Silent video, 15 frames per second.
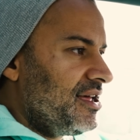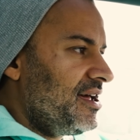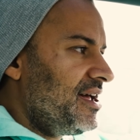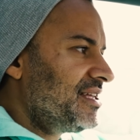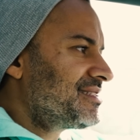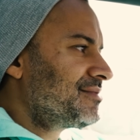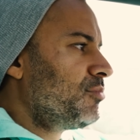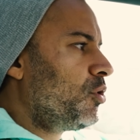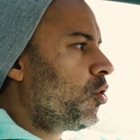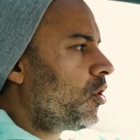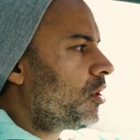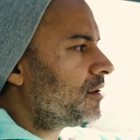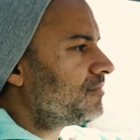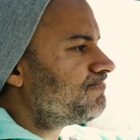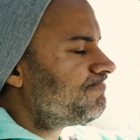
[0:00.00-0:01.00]
It's
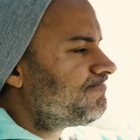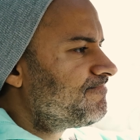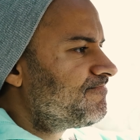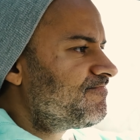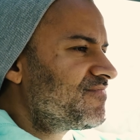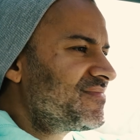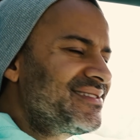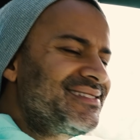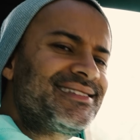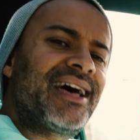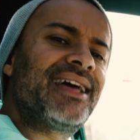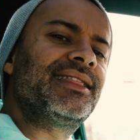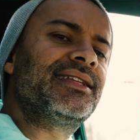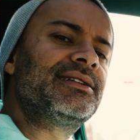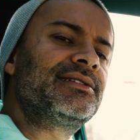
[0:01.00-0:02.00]
more
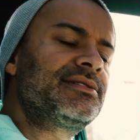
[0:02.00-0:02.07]
silent.